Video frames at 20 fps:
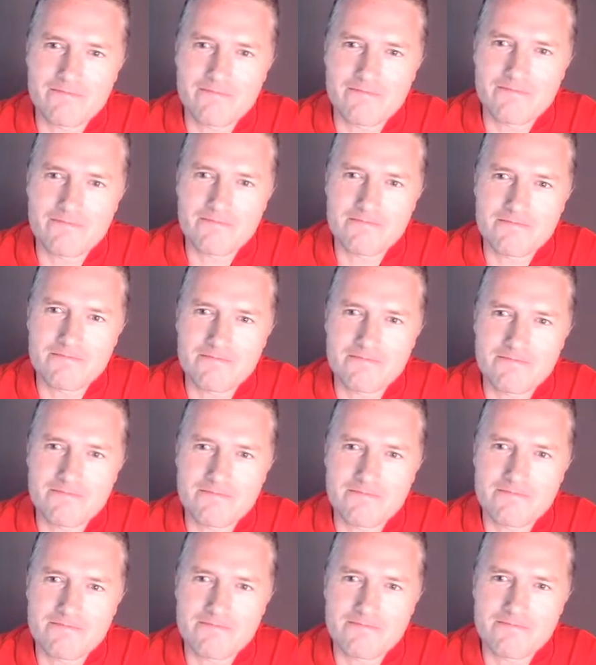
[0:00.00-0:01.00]

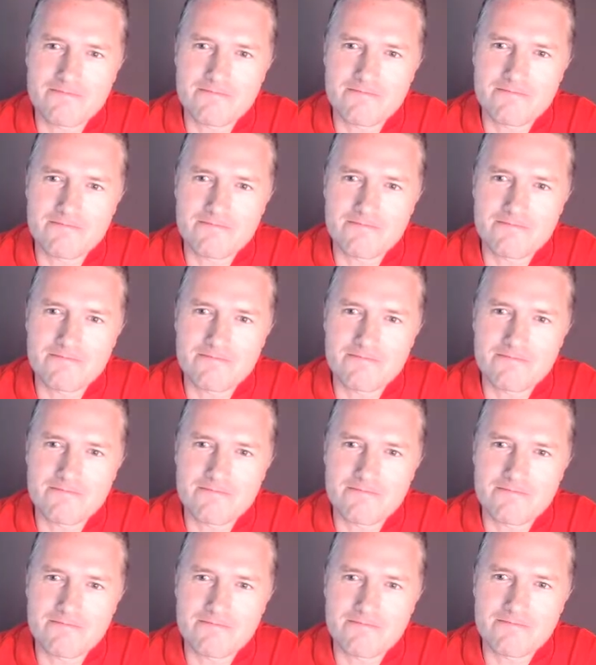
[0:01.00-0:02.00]

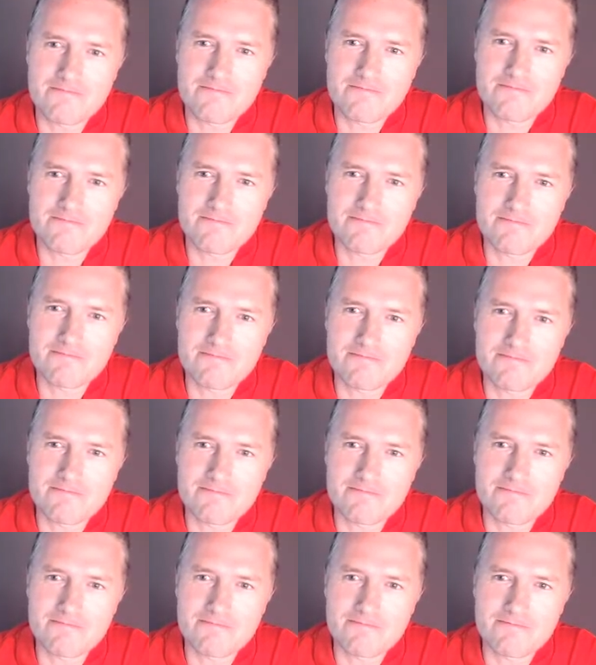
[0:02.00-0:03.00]

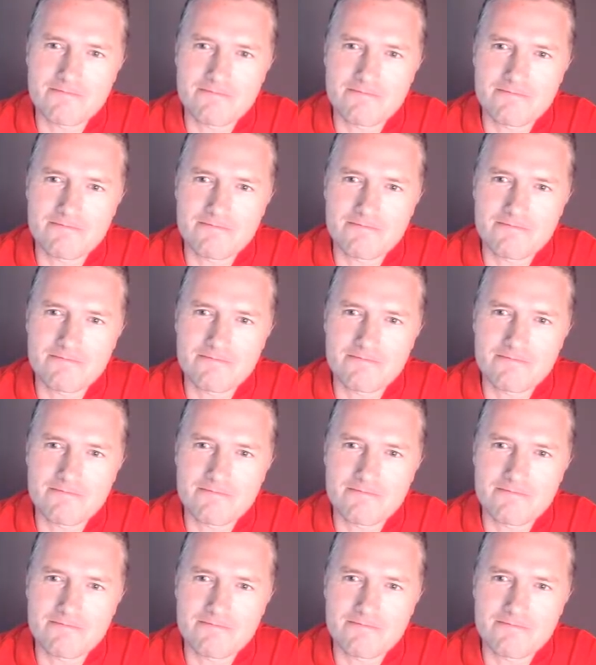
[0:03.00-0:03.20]
(silent)